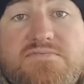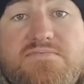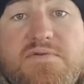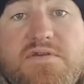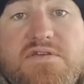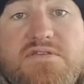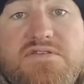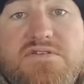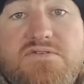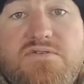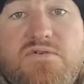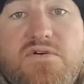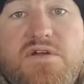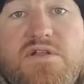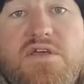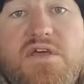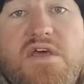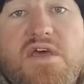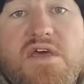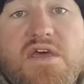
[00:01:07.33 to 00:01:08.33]
Because you know
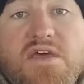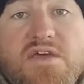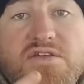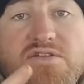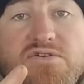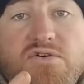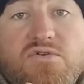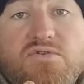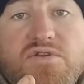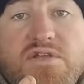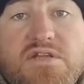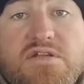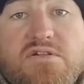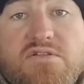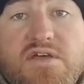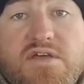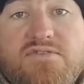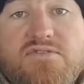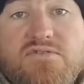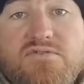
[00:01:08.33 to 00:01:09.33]
what, you don't need to
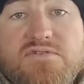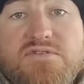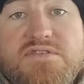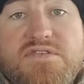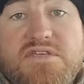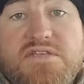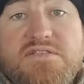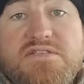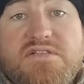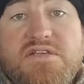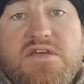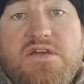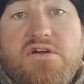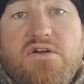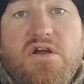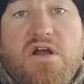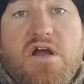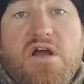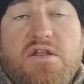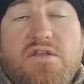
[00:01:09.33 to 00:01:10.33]
let those sins
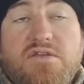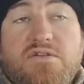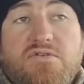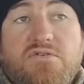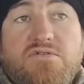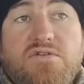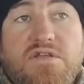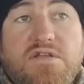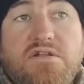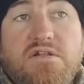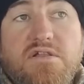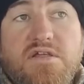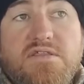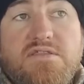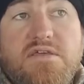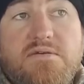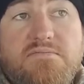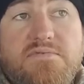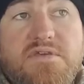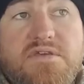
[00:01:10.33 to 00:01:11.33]
linger on. You don't need to
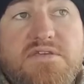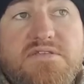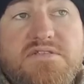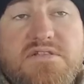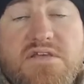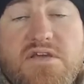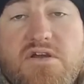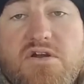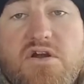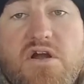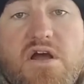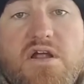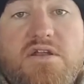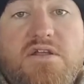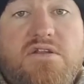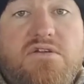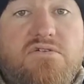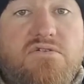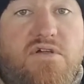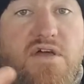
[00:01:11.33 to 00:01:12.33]
let them things linger on
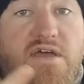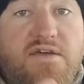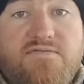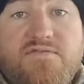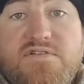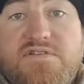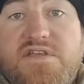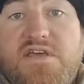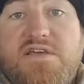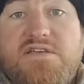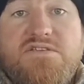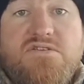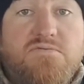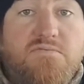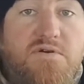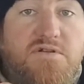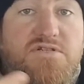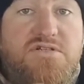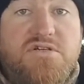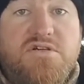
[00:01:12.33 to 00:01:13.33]
in your life and take so
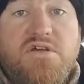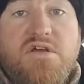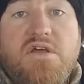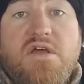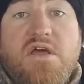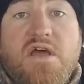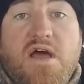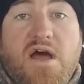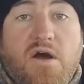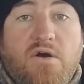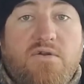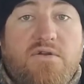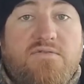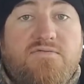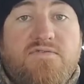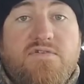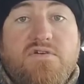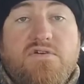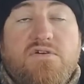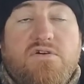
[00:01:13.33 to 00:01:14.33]
much out
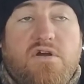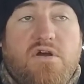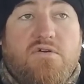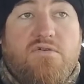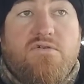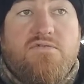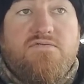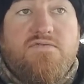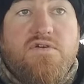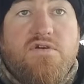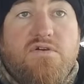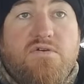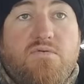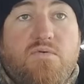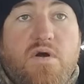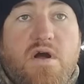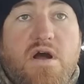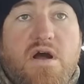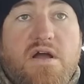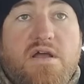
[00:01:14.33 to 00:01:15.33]
of your out of your
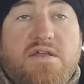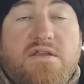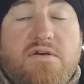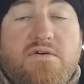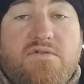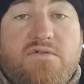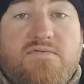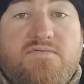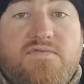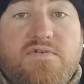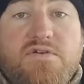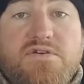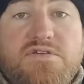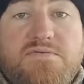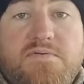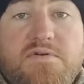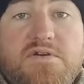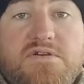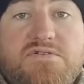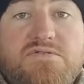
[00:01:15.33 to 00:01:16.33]
walk and out of your
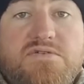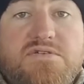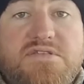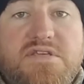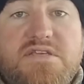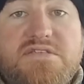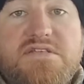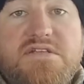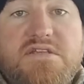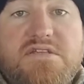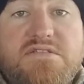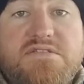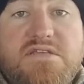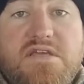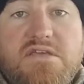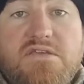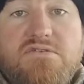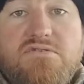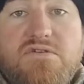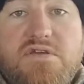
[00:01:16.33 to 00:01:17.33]
spiritual sustenance
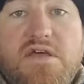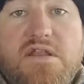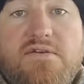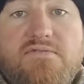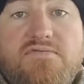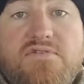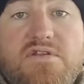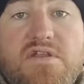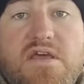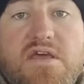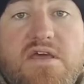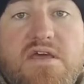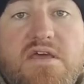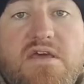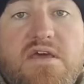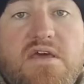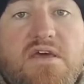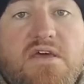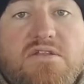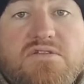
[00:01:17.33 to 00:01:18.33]
that you get every day.
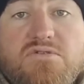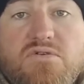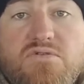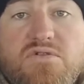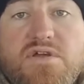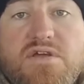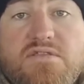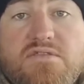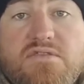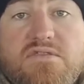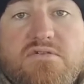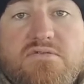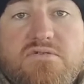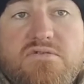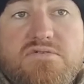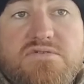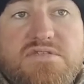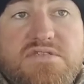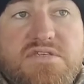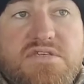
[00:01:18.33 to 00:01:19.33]
Don't let
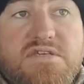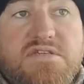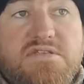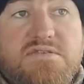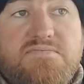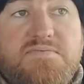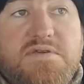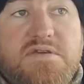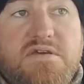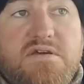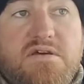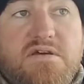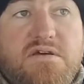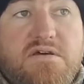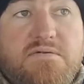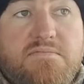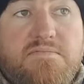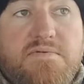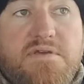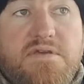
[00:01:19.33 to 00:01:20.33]
those sins be
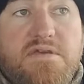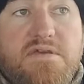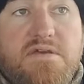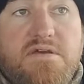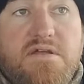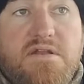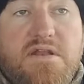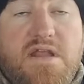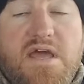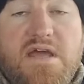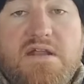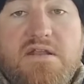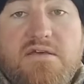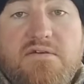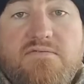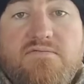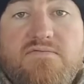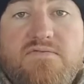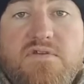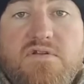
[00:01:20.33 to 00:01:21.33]
a be a
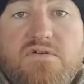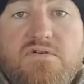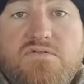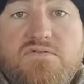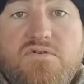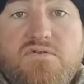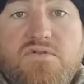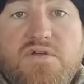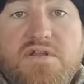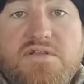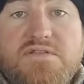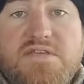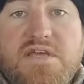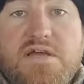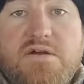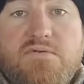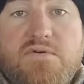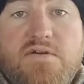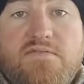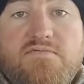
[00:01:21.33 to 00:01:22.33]
negative. You know, don't let it
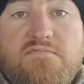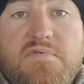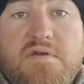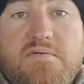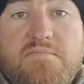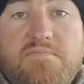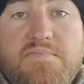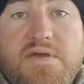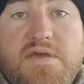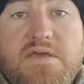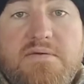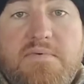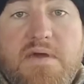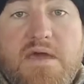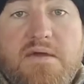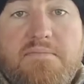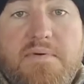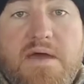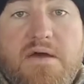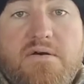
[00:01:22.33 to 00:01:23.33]
take away from your piggy
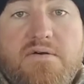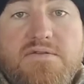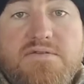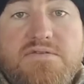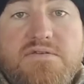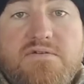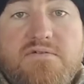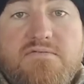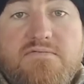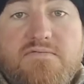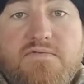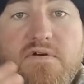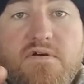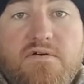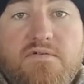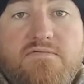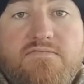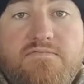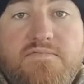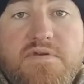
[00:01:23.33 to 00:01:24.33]
bank balance of
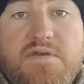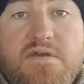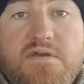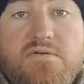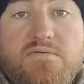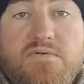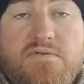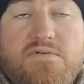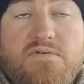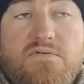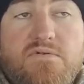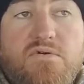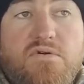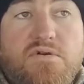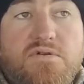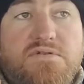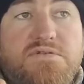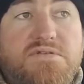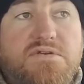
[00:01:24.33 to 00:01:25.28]
of being with the Lord.